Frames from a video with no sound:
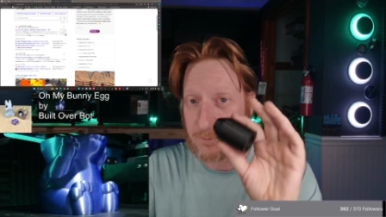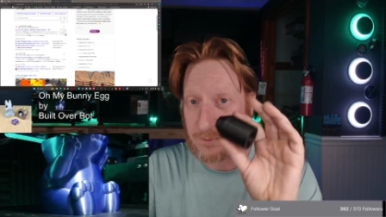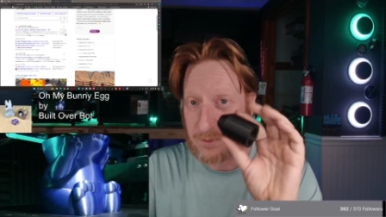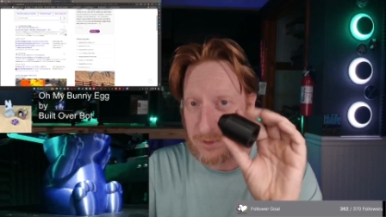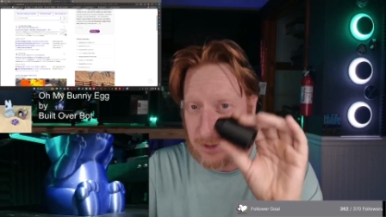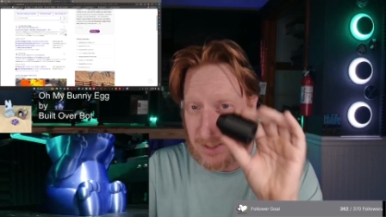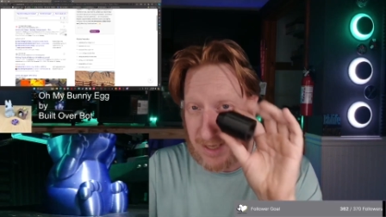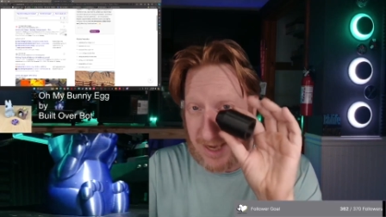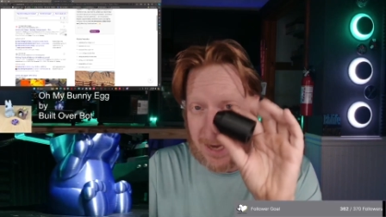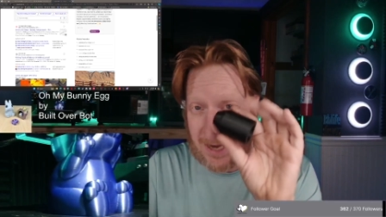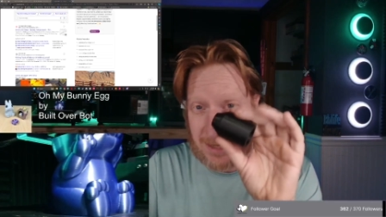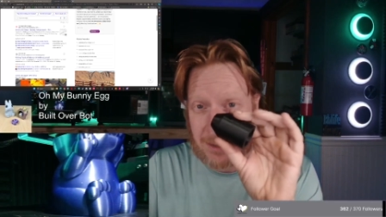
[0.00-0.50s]
We
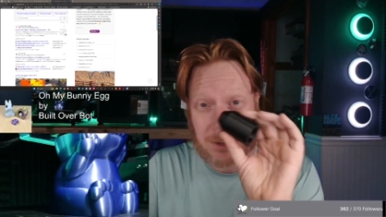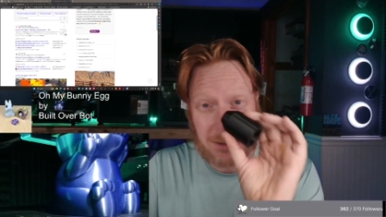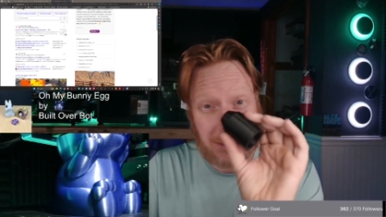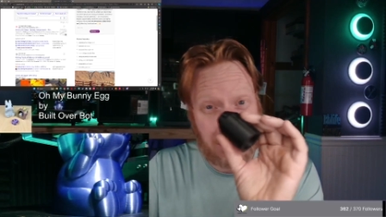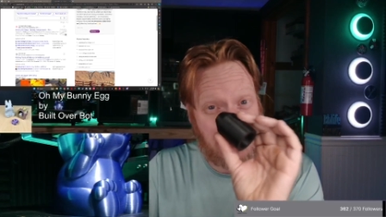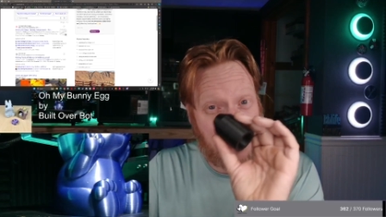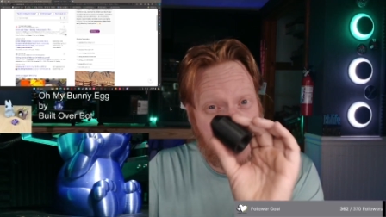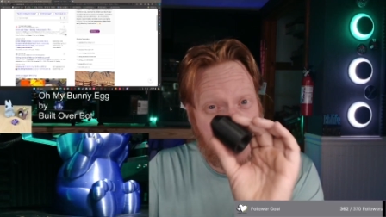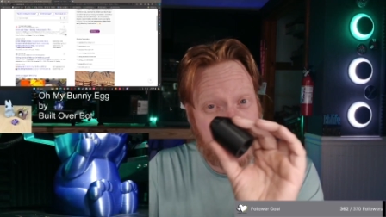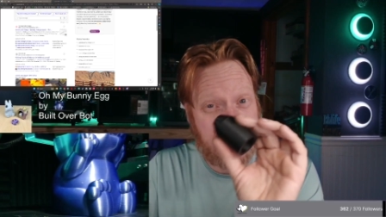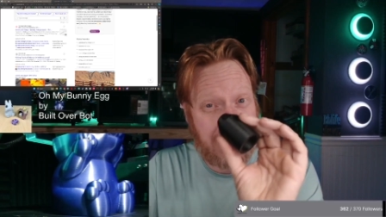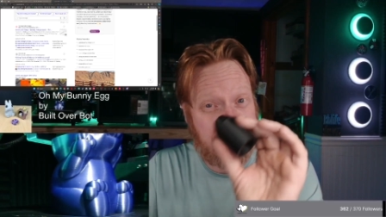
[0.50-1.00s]
should actually
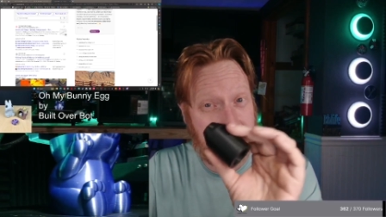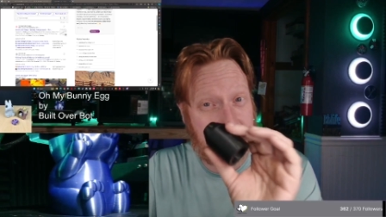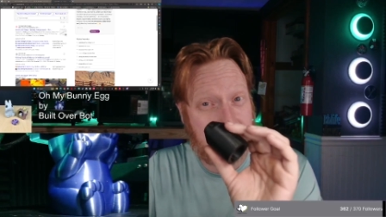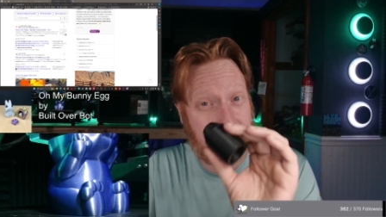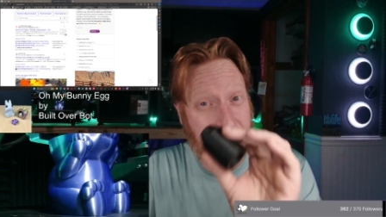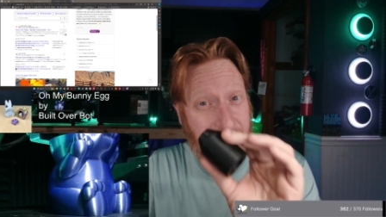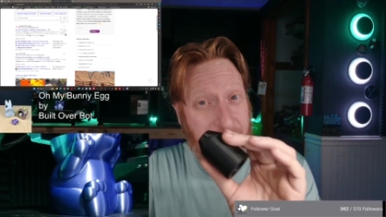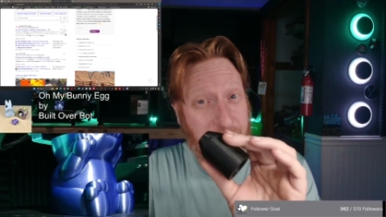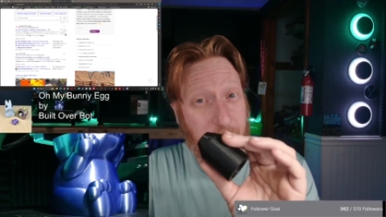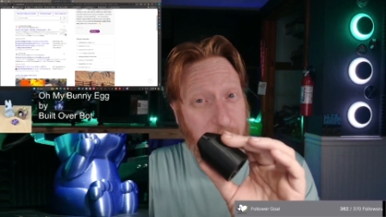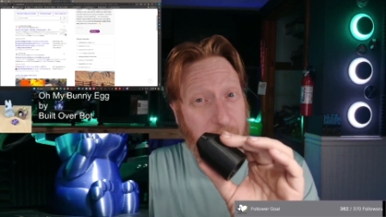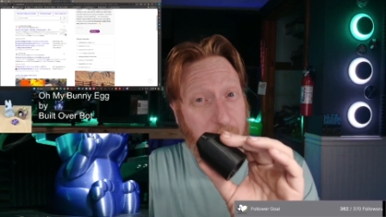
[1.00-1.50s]
try to get
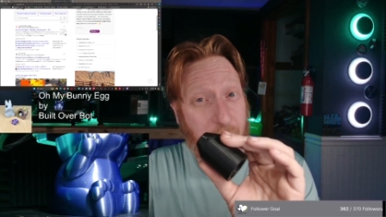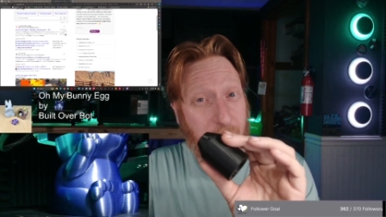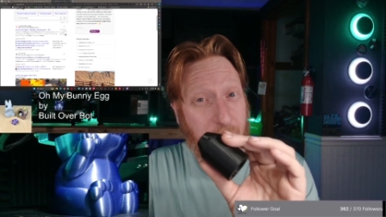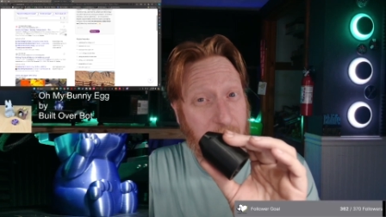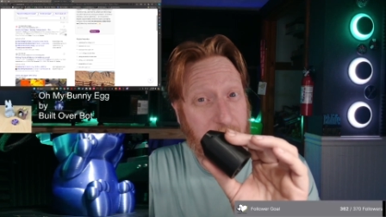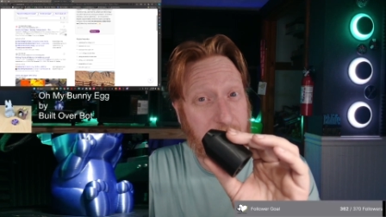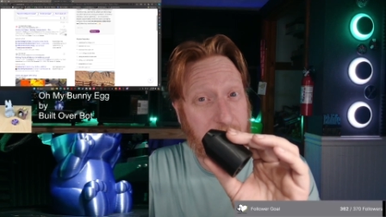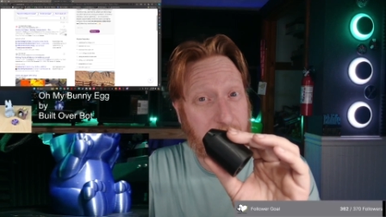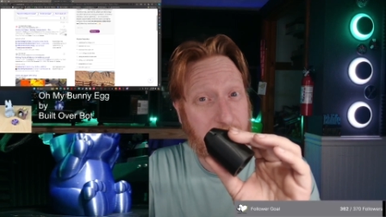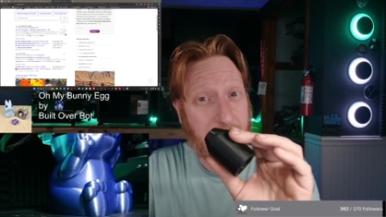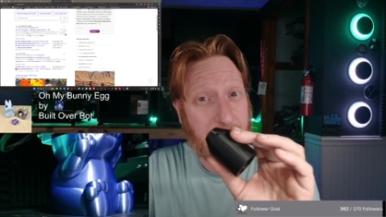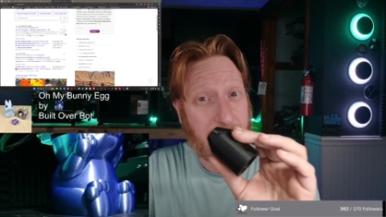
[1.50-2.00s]
this to
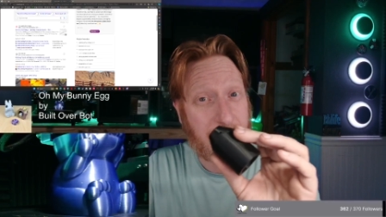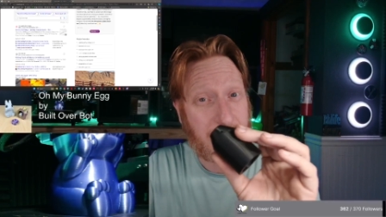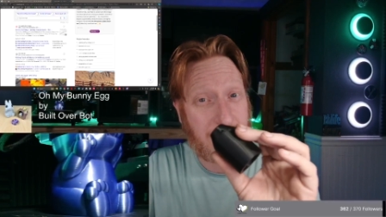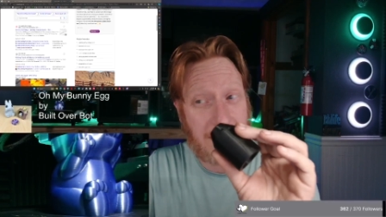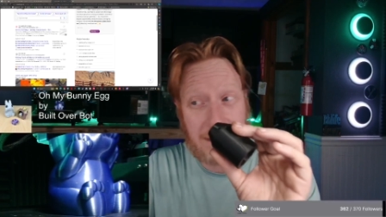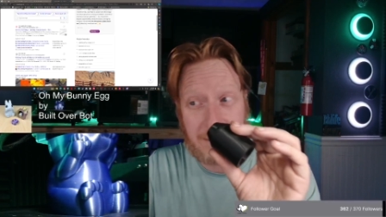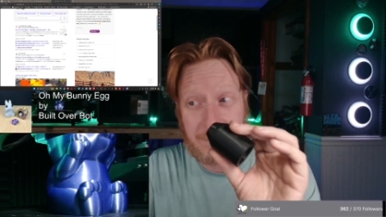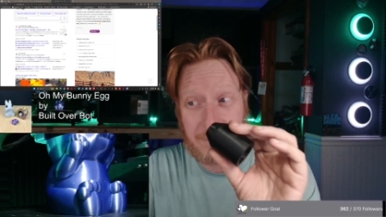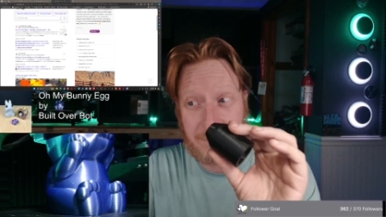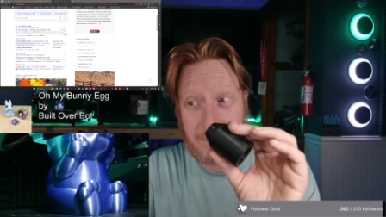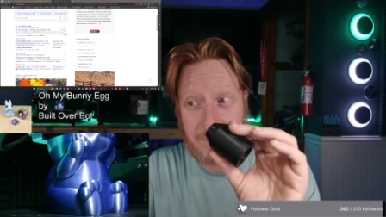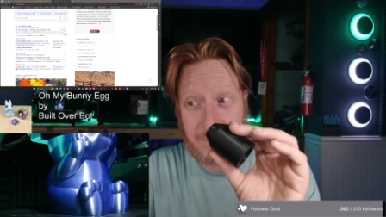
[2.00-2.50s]
work,
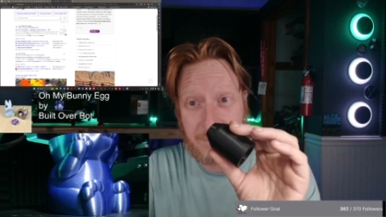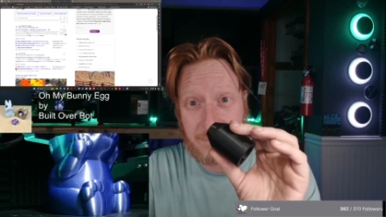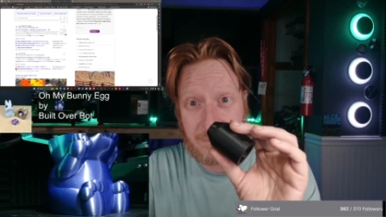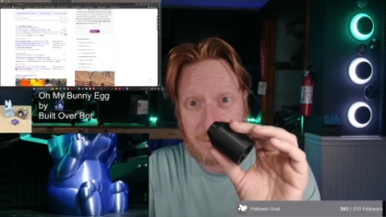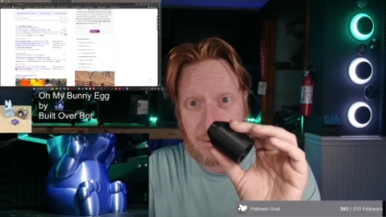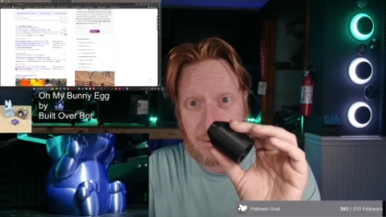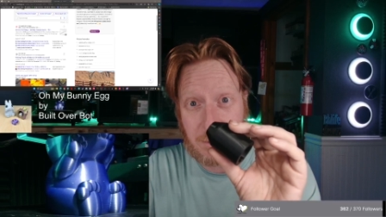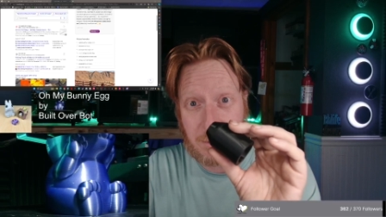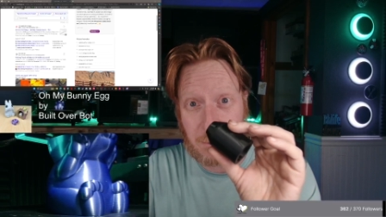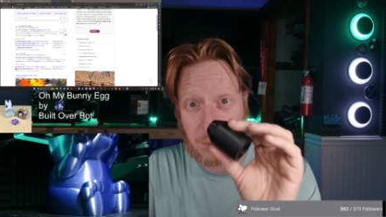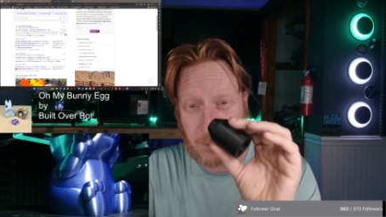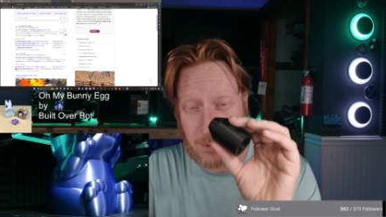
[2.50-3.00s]
like
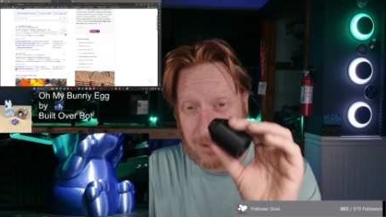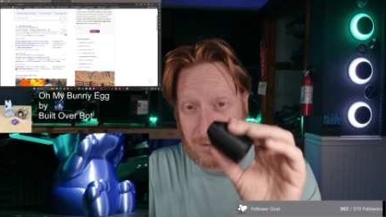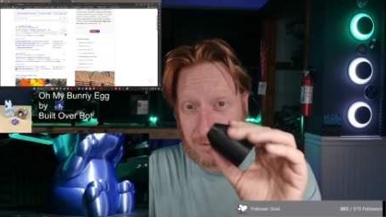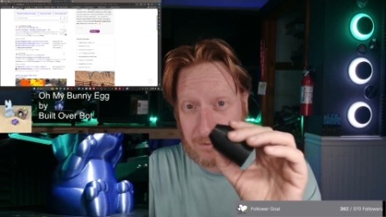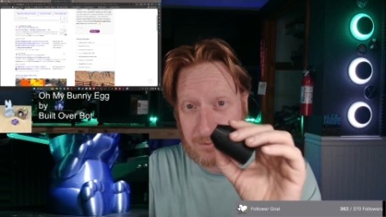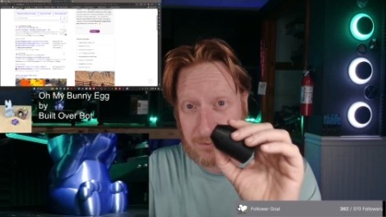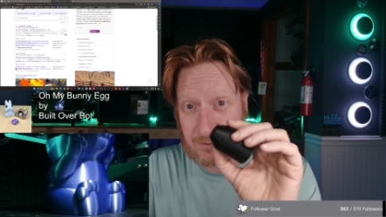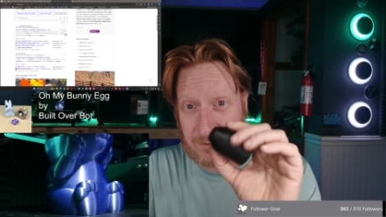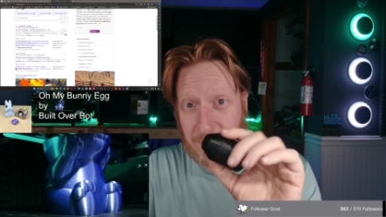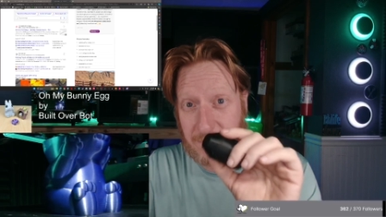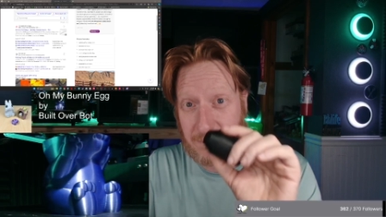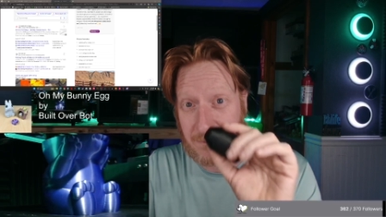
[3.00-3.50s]
create
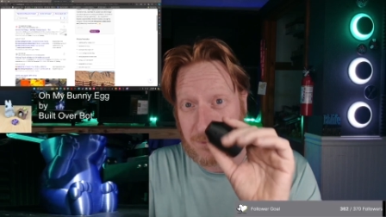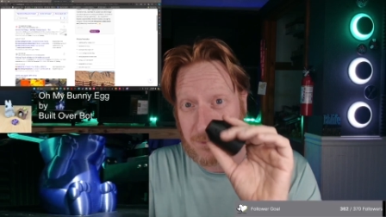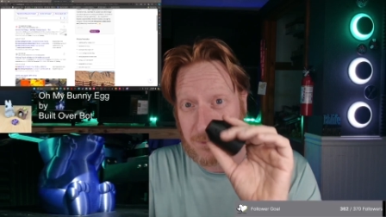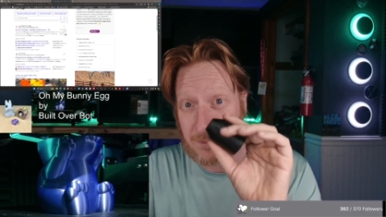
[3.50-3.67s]
some